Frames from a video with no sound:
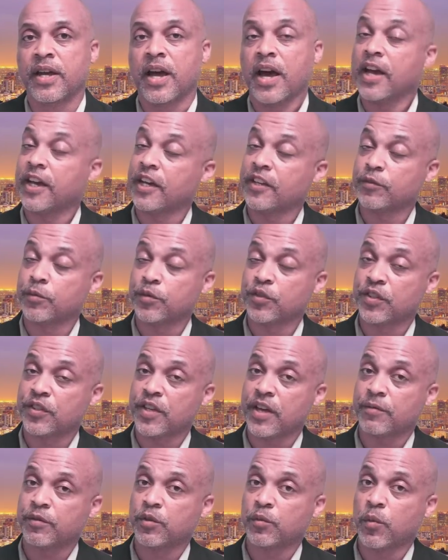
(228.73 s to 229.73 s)
I guess we'll just
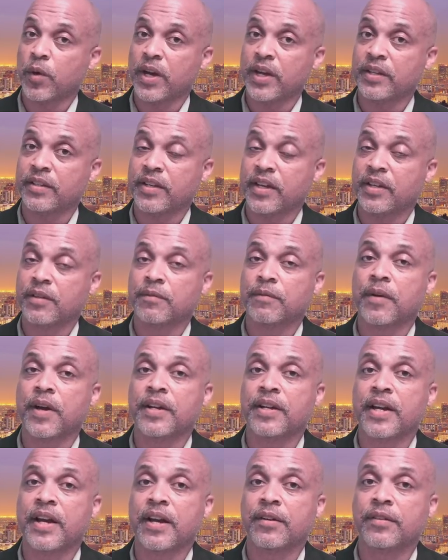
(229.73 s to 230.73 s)
have to wait and
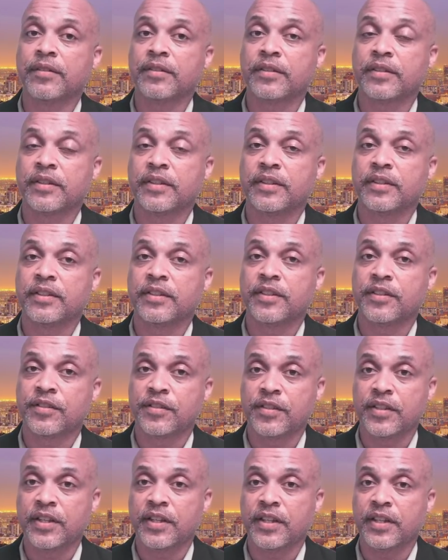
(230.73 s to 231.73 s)
find out to
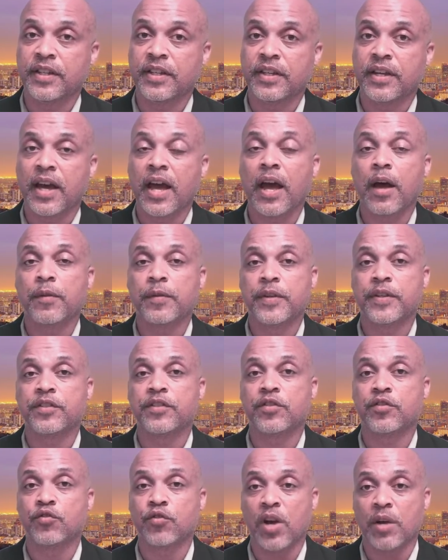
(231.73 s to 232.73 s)
see how this
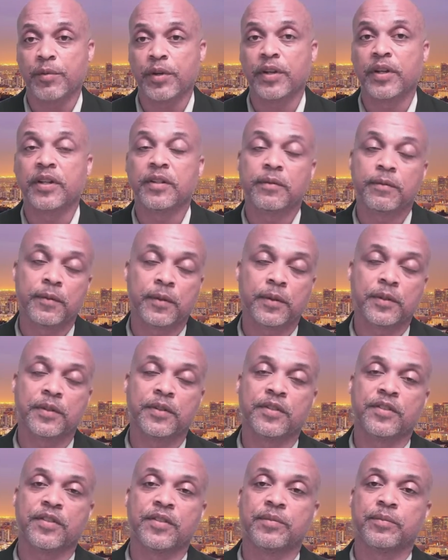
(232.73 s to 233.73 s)
drama
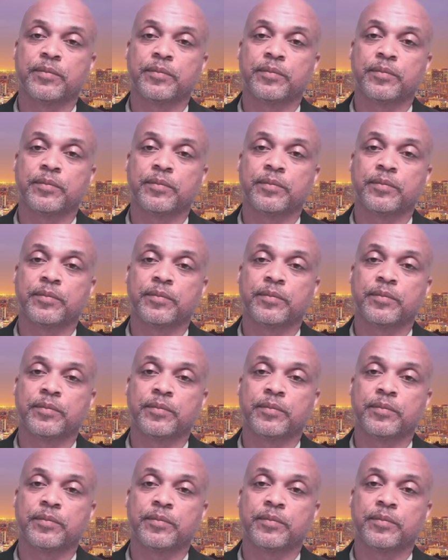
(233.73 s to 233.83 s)
unfolds.